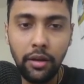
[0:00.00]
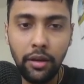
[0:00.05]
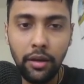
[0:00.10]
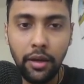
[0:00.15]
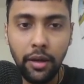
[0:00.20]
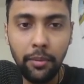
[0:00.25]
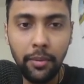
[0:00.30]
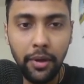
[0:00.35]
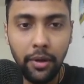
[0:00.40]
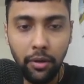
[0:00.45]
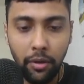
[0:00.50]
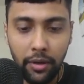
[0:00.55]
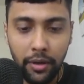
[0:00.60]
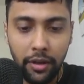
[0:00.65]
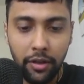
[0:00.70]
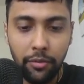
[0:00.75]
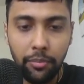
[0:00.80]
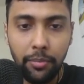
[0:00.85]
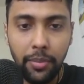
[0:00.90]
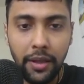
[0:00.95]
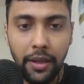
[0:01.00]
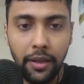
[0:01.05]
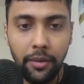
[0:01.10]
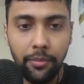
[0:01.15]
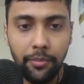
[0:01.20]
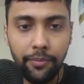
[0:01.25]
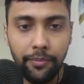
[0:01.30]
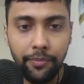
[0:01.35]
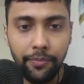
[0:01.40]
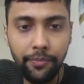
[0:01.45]
Let me call this B,
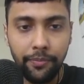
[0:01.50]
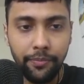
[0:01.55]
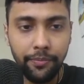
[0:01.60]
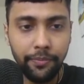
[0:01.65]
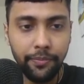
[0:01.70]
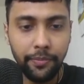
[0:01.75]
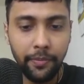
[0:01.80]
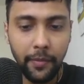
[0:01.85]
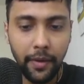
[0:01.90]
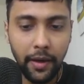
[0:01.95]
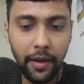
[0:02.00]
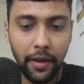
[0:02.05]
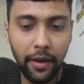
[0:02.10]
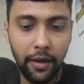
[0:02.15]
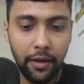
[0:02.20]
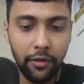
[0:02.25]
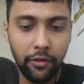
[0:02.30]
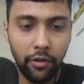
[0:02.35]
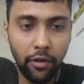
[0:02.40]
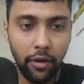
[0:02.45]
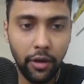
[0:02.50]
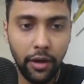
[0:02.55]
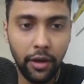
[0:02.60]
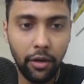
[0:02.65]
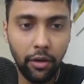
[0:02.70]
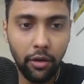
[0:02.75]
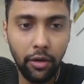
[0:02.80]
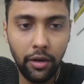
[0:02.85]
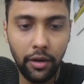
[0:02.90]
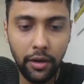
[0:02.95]
and I'll join
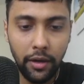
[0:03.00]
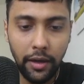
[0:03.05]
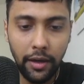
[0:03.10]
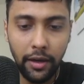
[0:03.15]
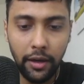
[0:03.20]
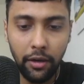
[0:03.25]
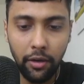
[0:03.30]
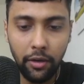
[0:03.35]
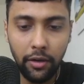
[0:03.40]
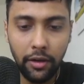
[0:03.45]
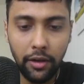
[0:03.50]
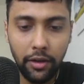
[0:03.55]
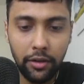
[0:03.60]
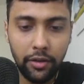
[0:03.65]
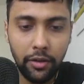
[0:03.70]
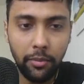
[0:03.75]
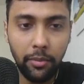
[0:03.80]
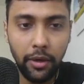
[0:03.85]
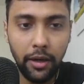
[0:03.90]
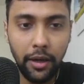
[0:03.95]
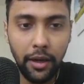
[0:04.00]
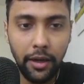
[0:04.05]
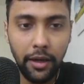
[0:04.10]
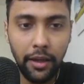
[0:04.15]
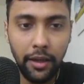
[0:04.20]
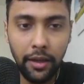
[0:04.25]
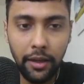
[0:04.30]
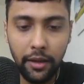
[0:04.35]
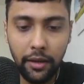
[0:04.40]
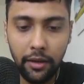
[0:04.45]
on
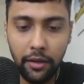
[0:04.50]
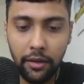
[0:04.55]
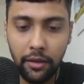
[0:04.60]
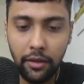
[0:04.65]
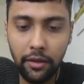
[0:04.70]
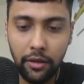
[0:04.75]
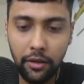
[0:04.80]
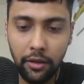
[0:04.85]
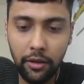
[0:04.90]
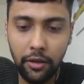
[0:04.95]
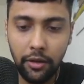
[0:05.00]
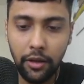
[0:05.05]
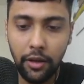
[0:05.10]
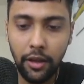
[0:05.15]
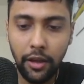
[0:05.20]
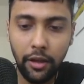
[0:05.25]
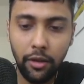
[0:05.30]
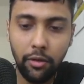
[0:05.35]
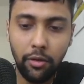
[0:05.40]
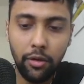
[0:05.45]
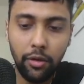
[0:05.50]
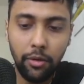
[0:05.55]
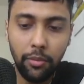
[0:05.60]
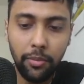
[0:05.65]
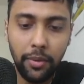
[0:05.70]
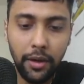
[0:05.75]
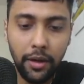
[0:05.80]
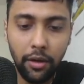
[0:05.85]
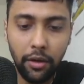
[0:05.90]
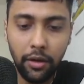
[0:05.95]
a.customerid equal to
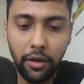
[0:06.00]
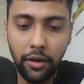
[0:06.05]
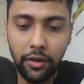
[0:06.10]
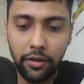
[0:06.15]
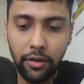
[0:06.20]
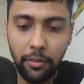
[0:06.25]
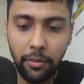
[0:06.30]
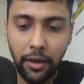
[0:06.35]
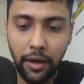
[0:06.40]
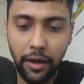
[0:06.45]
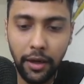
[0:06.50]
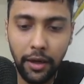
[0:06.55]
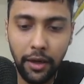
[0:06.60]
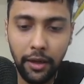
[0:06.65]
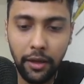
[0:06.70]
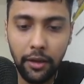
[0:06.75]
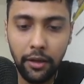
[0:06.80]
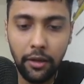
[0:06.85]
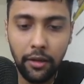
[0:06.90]
b.customerid.